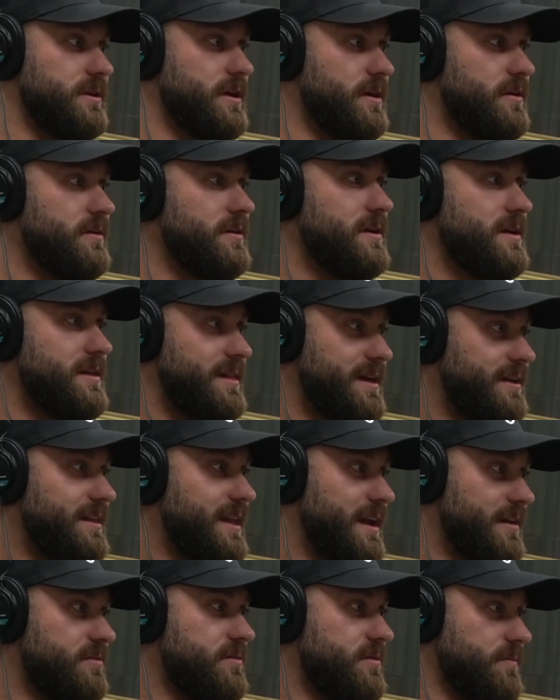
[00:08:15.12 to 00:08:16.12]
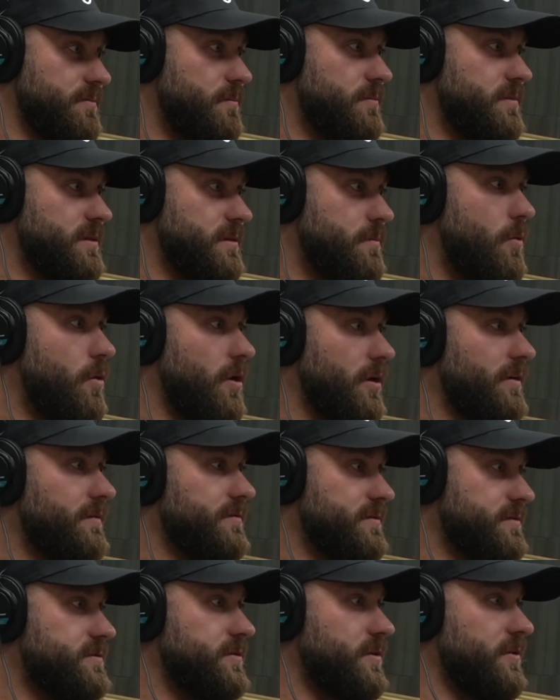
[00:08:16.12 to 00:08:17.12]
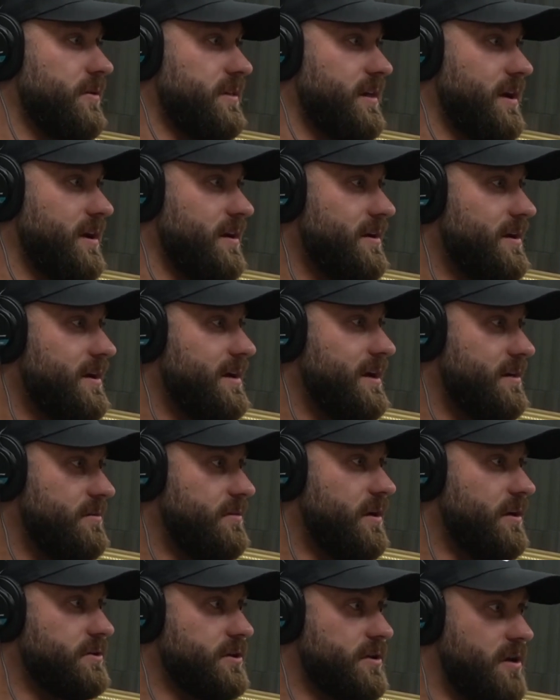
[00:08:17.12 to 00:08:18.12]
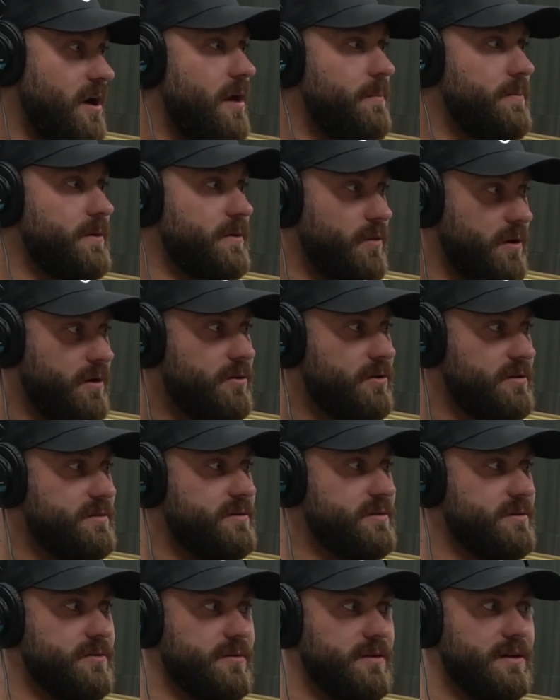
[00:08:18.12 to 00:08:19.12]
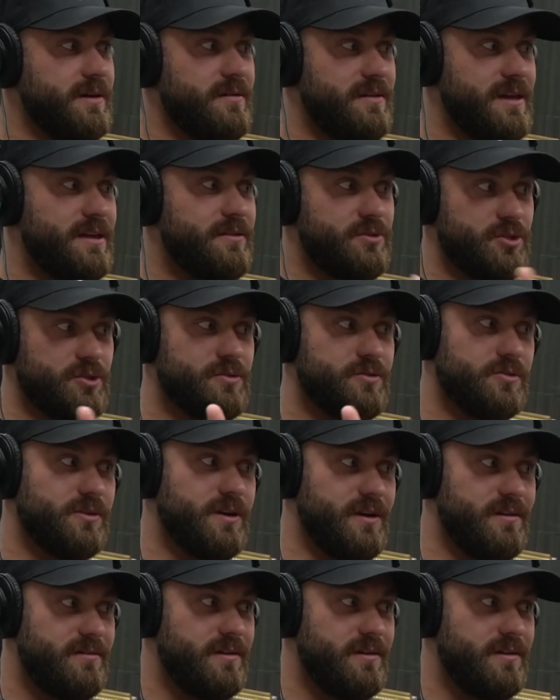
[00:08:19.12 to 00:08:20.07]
know? Like, that's the moral of the story there. It's not to copy what Chris is doing because that's just Chris.